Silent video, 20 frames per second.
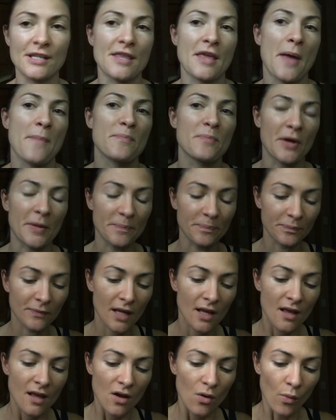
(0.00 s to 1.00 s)
see that, but
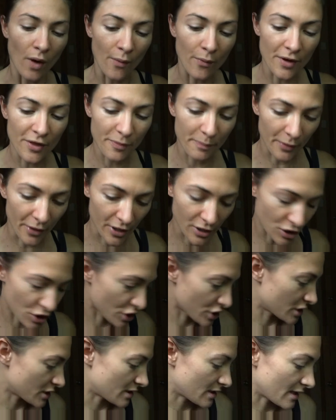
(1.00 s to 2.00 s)
went with
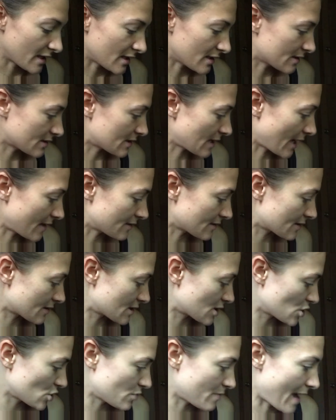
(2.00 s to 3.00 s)
Birch. It
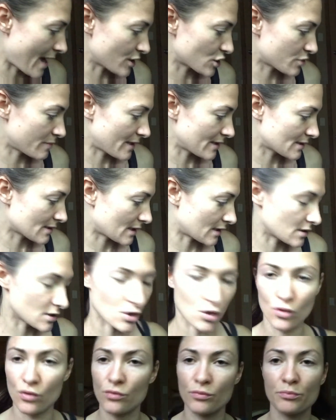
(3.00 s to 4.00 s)
tends to match my skin
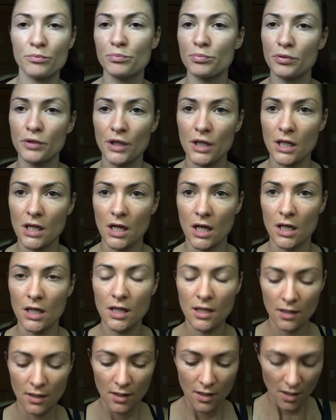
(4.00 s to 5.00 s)
tone pretty good.